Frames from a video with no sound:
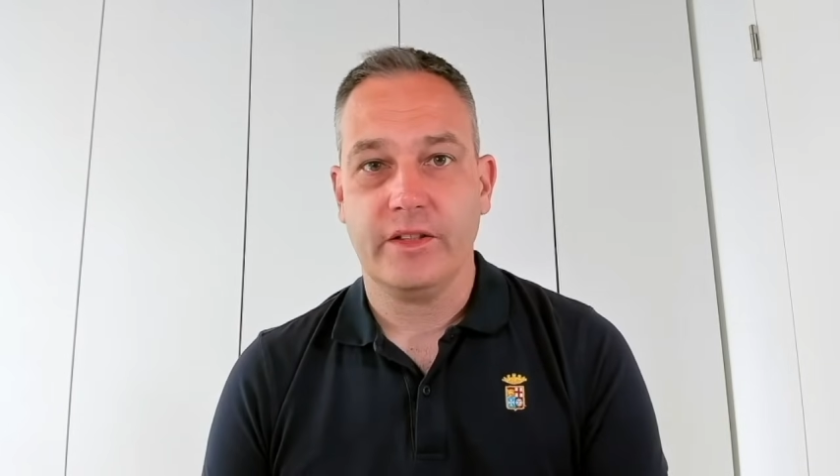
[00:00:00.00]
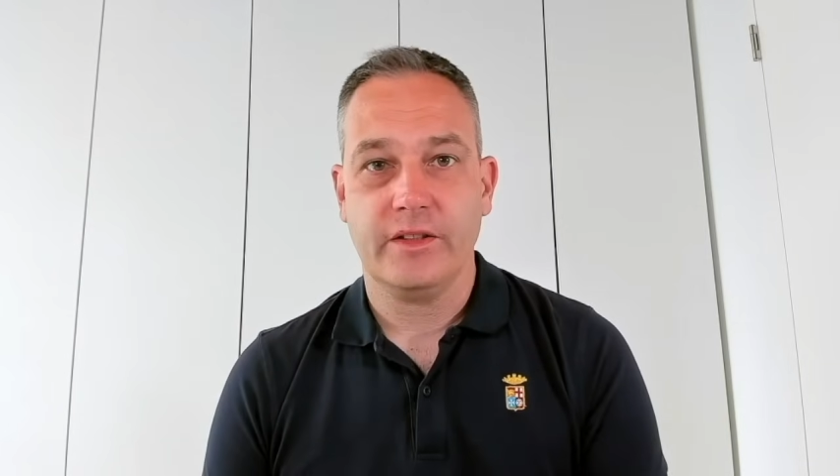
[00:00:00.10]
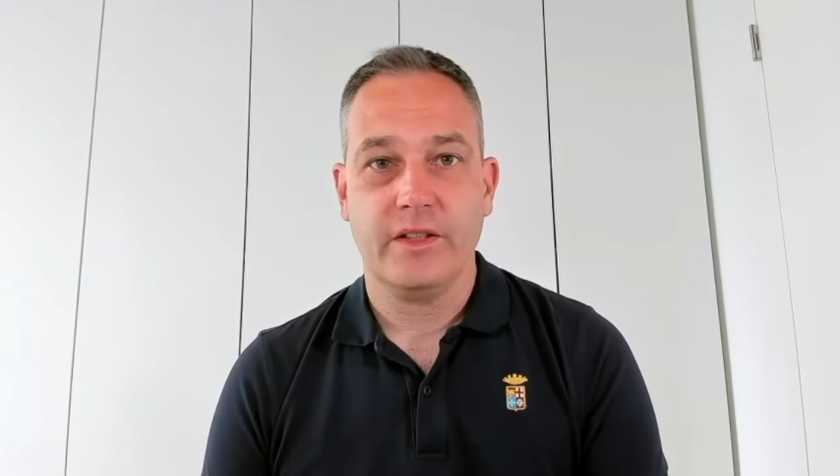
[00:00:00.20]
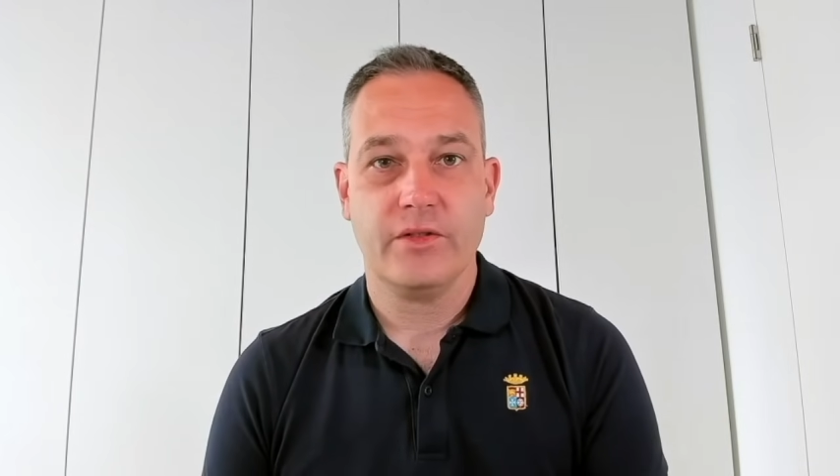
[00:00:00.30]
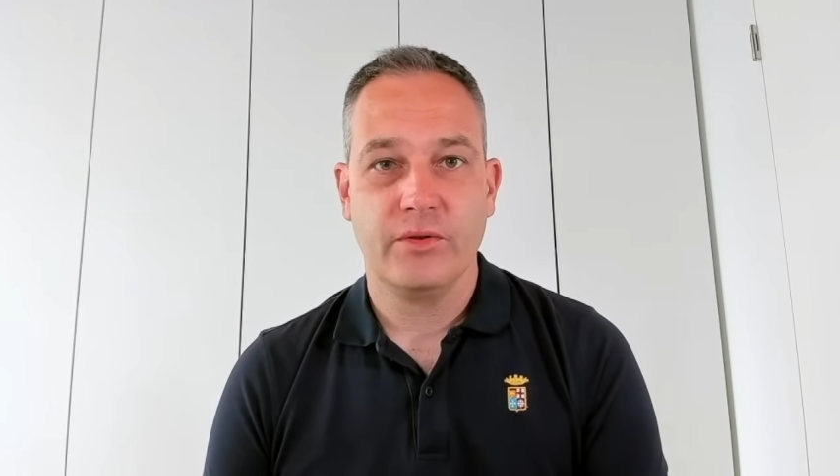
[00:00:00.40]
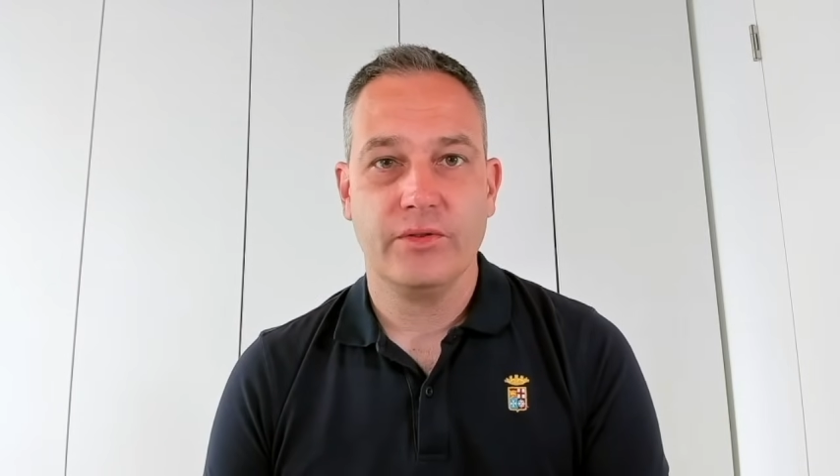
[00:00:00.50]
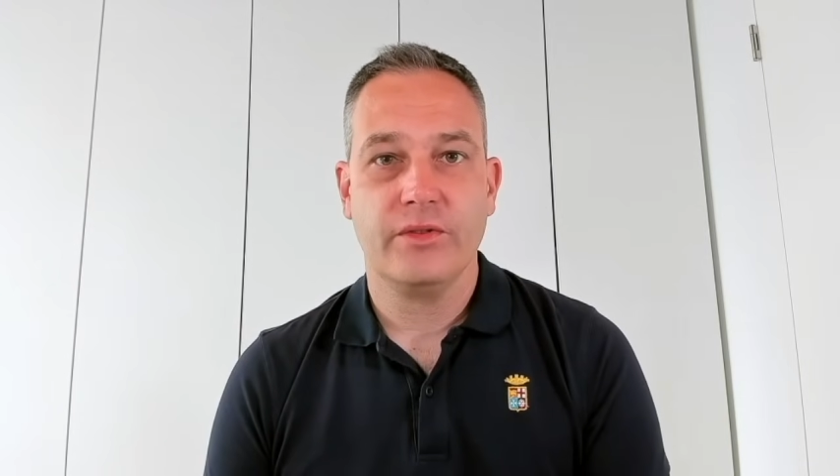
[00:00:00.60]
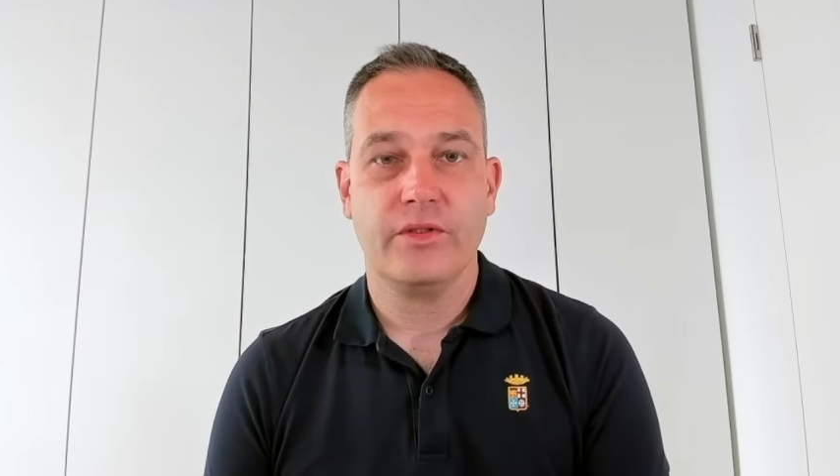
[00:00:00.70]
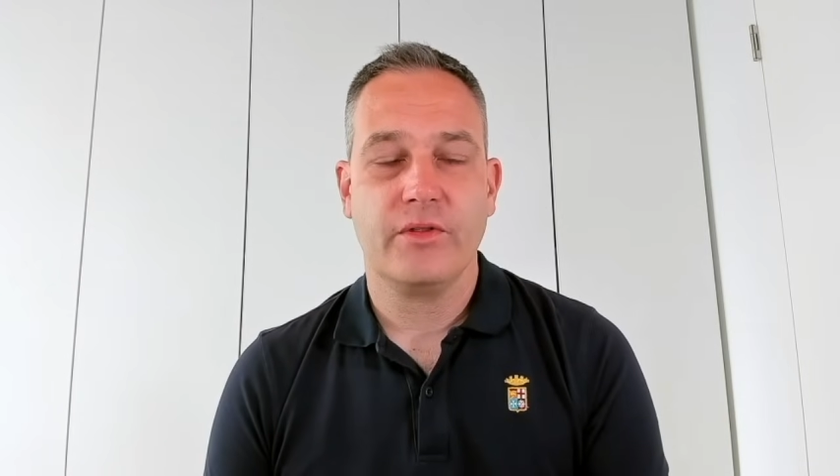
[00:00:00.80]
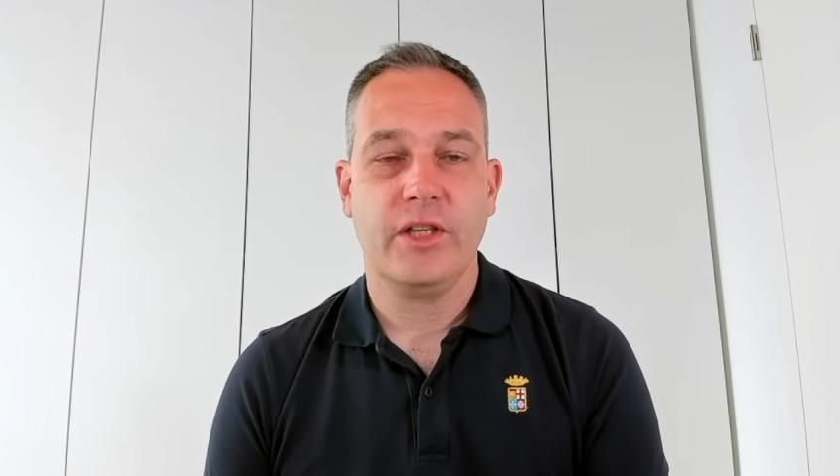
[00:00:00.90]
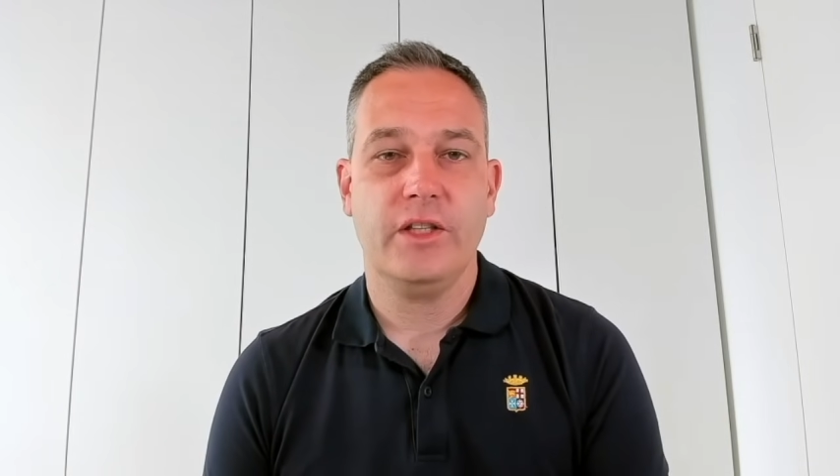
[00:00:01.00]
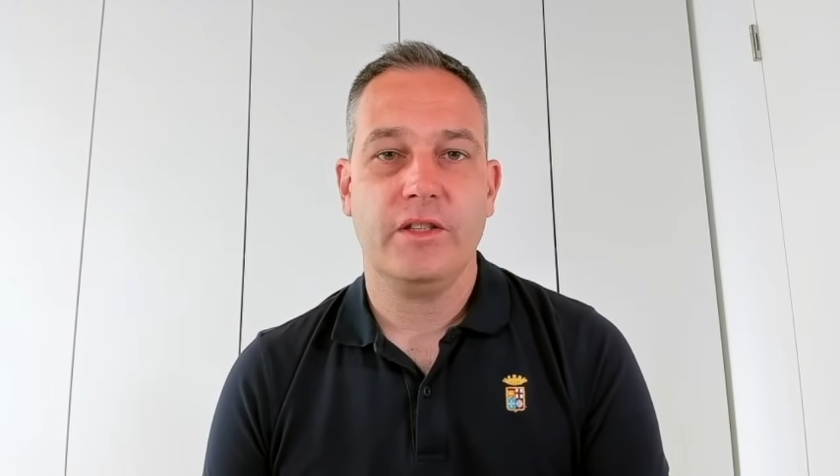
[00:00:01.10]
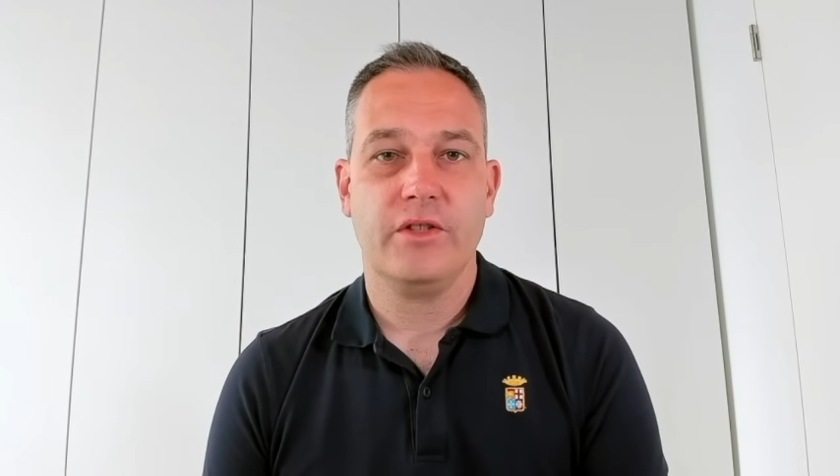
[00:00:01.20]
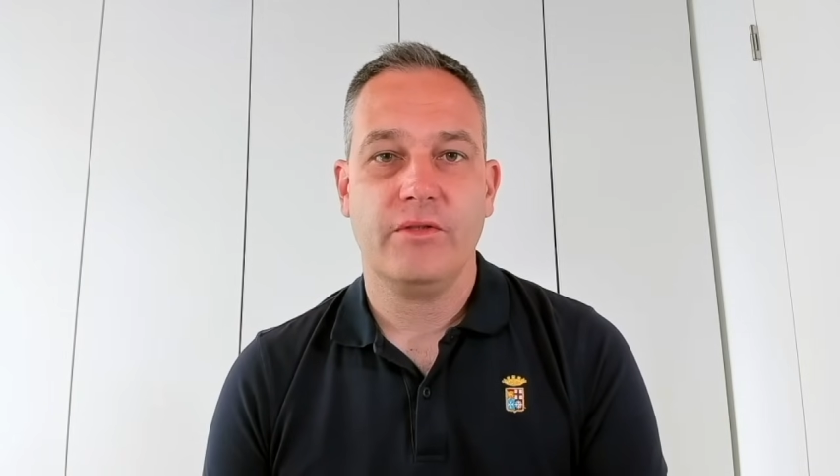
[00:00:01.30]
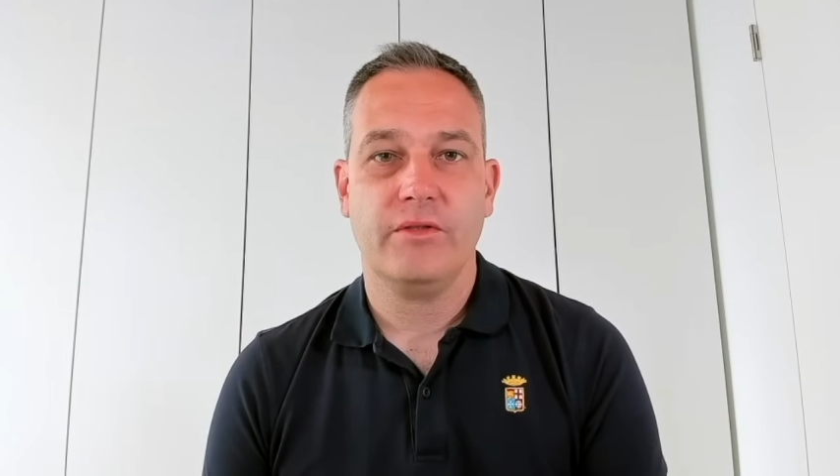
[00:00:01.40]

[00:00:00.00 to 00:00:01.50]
And there's also the training issue,